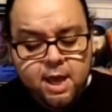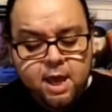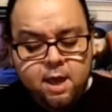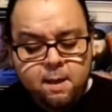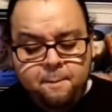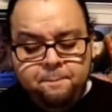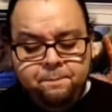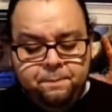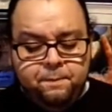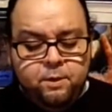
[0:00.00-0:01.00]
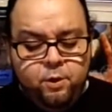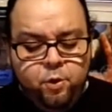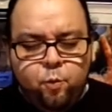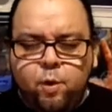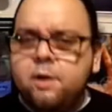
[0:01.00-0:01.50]

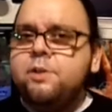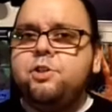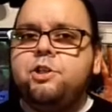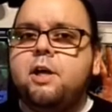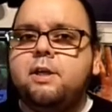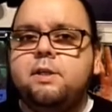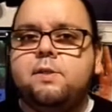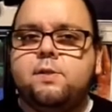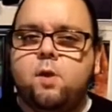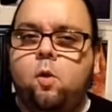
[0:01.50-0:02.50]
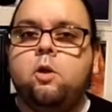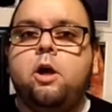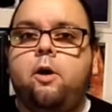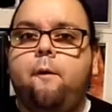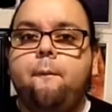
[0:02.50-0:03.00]
Where does Chucky's soul
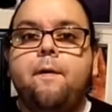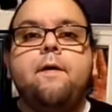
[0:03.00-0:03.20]
go?